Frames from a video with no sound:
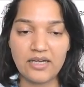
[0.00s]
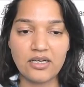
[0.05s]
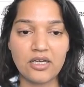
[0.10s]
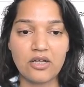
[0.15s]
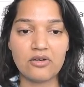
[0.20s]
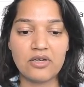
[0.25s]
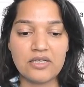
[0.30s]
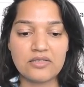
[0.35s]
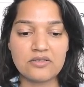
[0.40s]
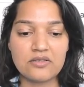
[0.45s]
Now
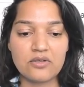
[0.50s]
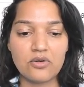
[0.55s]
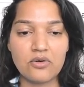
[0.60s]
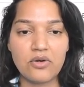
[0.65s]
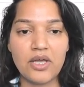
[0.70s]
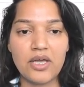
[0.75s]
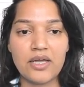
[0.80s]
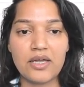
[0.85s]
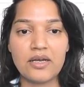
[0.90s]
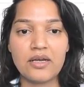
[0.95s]
let's go
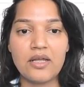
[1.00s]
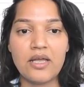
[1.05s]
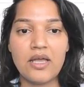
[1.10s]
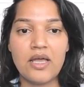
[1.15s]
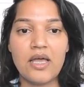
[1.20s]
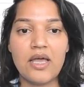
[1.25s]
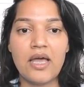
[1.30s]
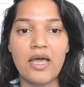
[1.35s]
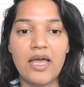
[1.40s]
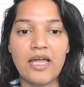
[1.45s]
ahead
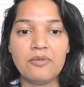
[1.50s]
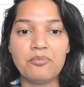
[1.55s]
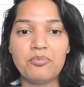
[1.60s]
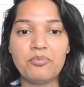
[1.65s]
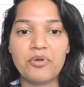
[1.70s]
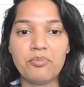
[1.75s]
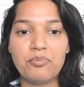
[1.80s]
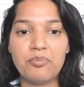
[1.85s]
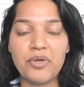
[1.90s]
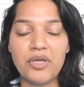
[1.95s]
and
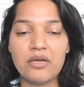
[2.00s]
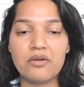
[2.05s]
prepare a